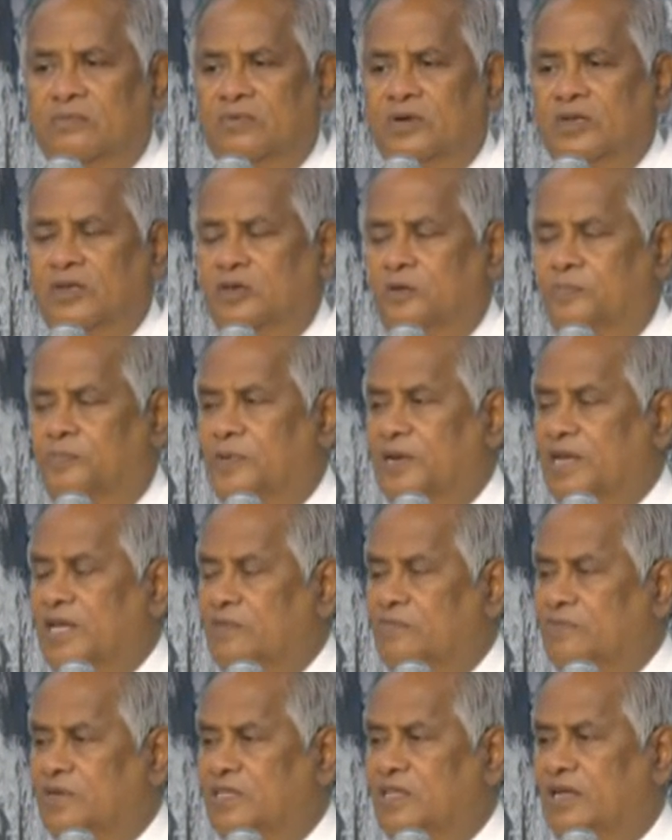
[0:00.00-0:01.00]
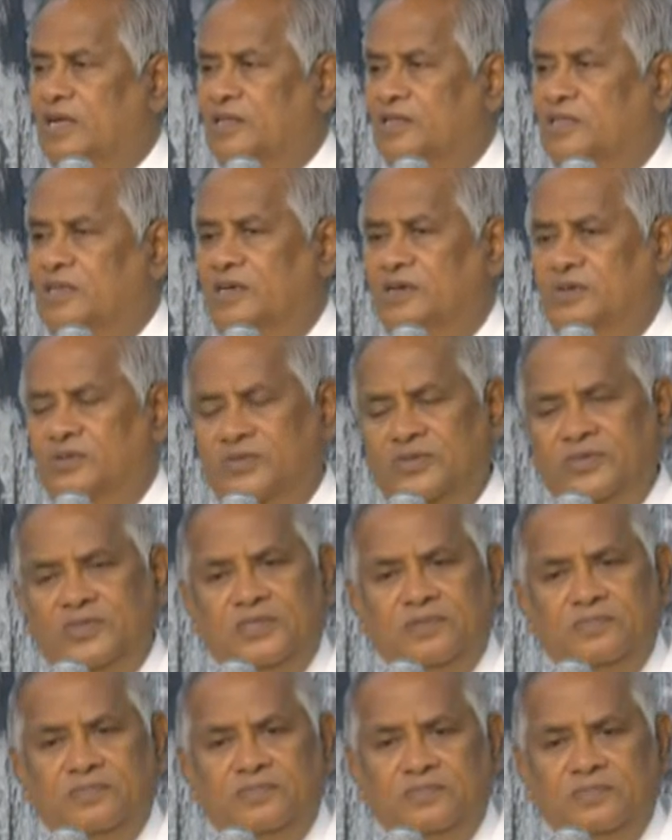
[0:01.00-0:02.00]
When you pray with
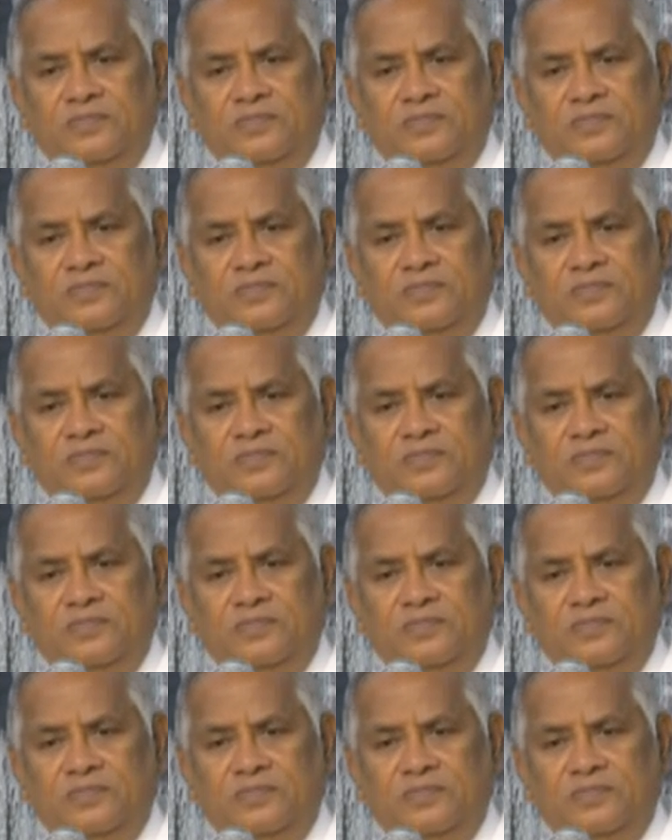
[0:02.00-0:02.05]
others,